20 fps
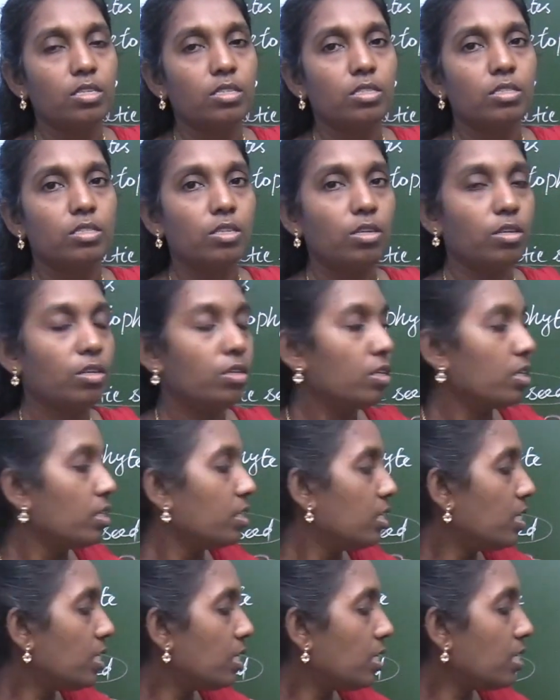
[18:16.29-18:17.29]
So,
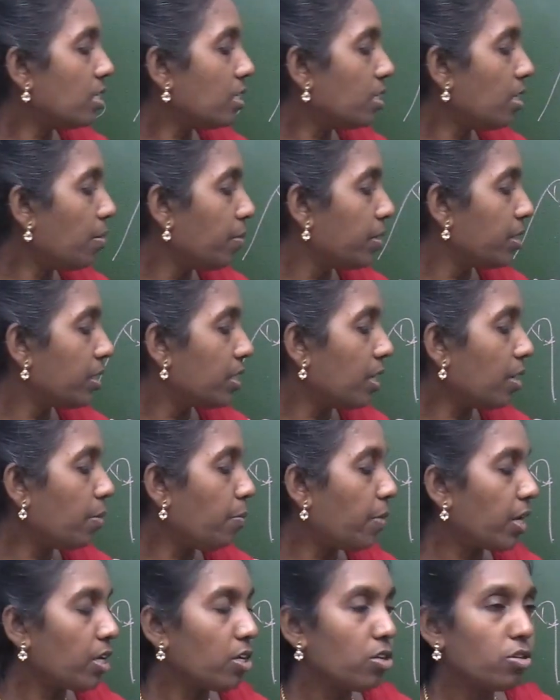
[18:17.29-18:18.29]
this is the method.
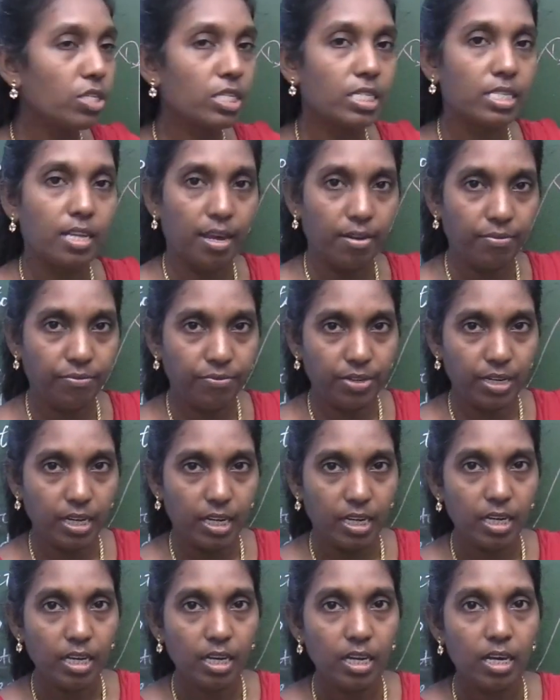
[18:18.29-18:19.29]

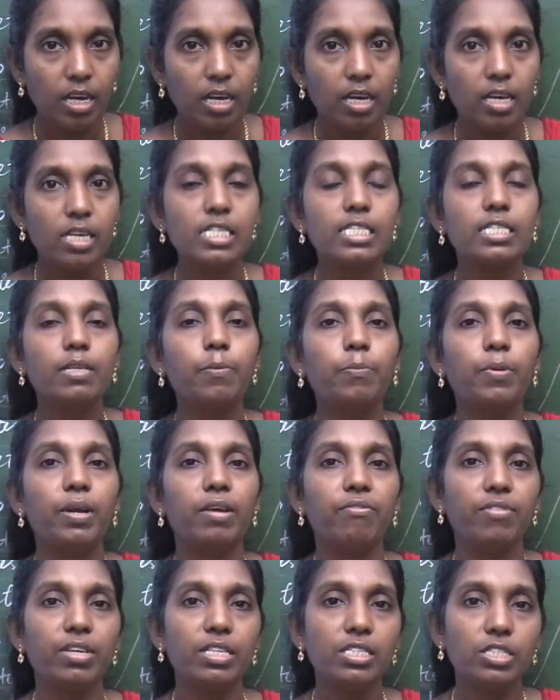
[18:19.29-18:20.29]
Biosafety is the
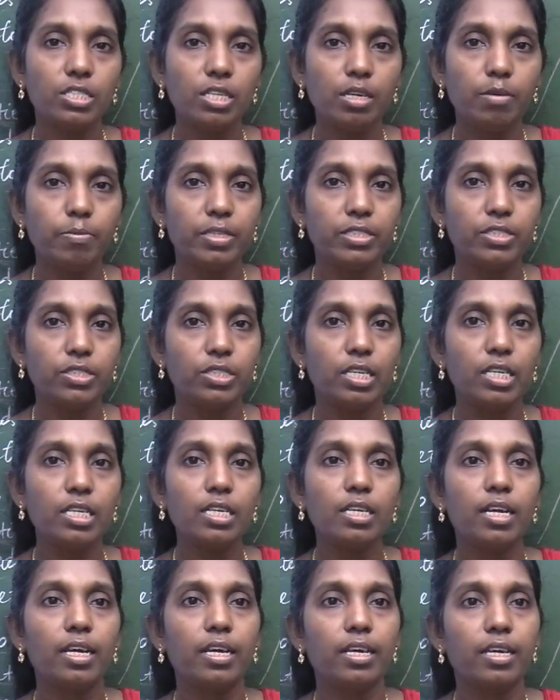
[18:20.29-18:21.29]
prevention measure
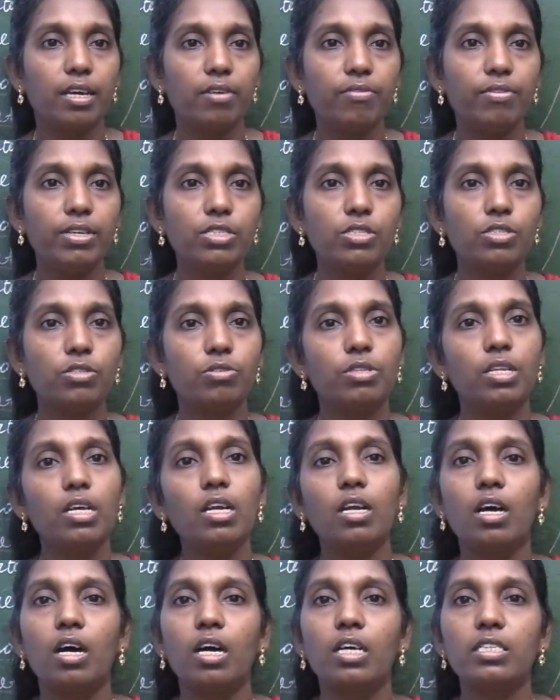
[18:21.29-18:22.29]
given to the
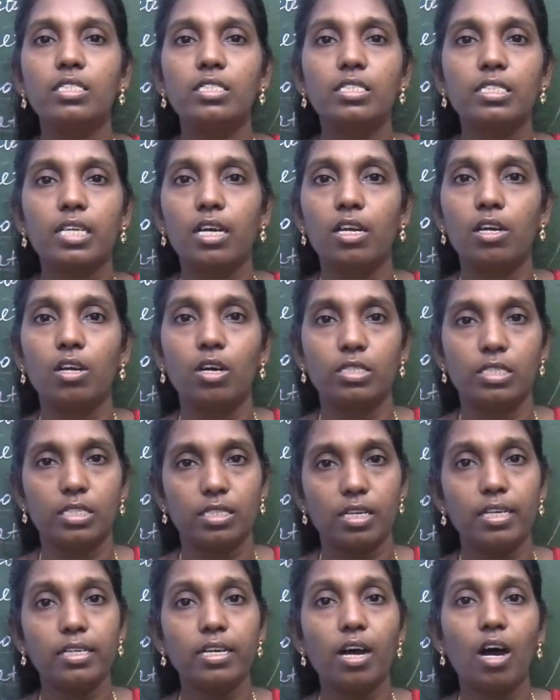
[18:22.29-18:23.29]
large scale loss.
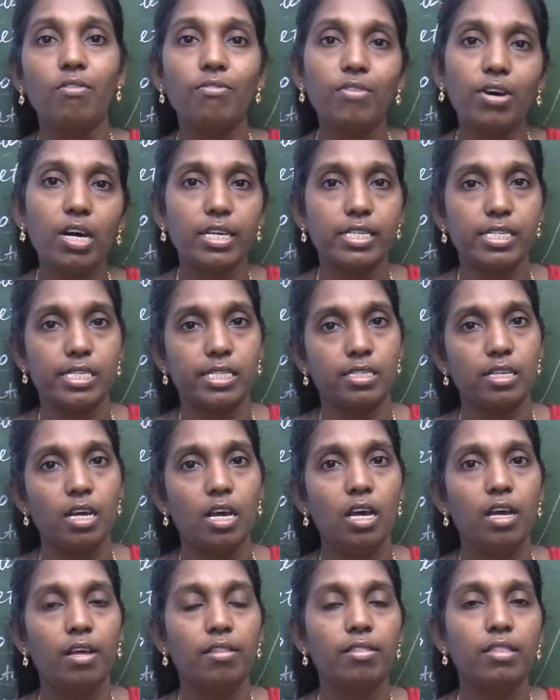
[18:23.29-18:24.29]
It avoids
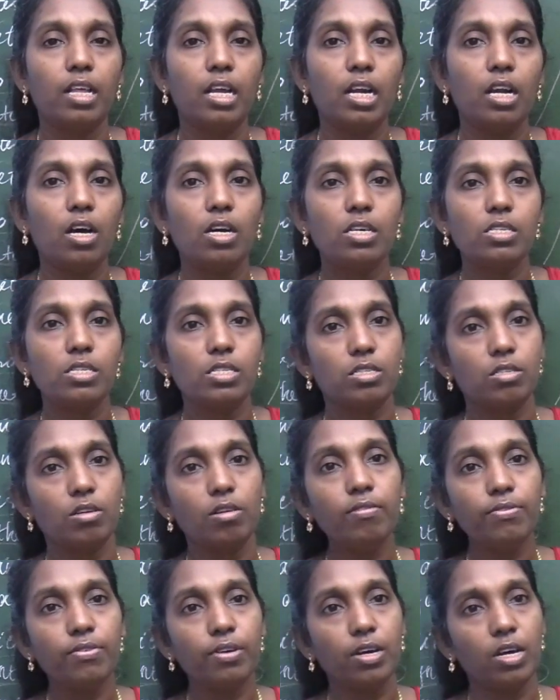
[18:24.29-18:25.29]
the loss
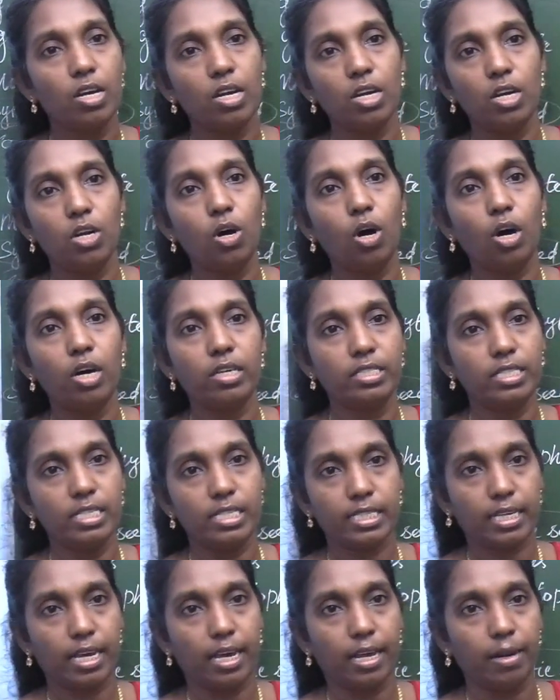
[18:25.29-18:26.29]
of large
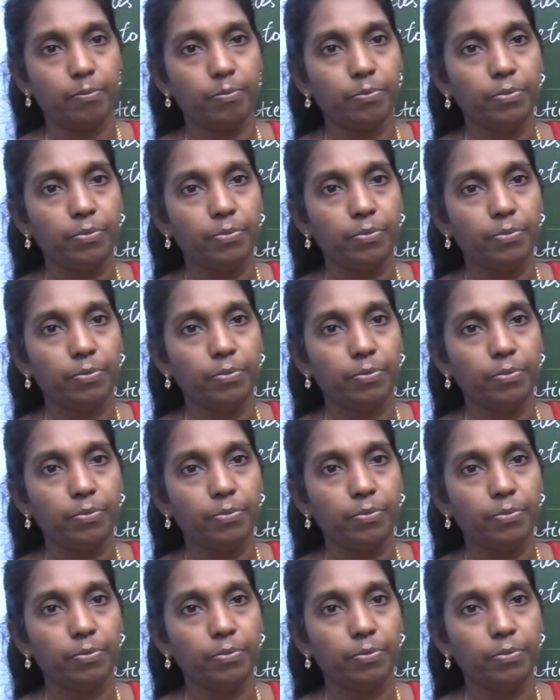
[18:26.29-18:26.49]
scale.